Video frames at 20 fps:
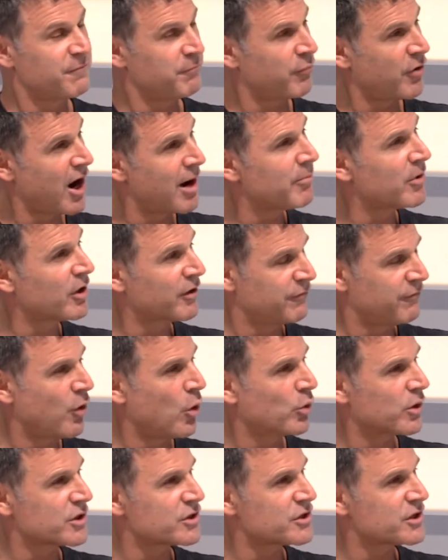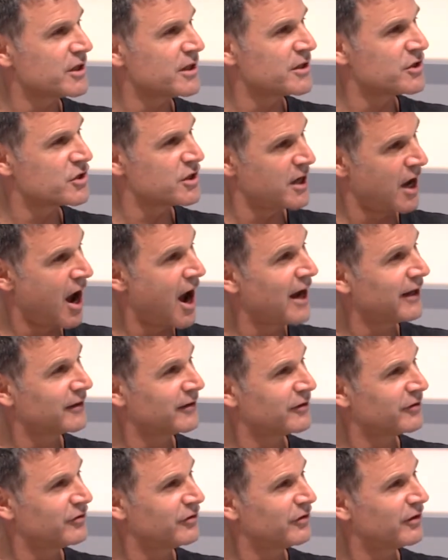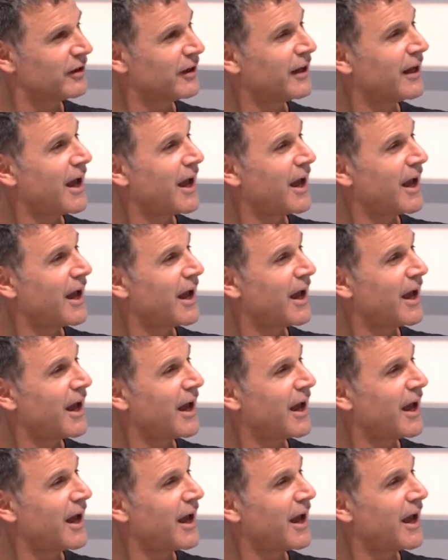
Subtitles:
Primary focus is the island,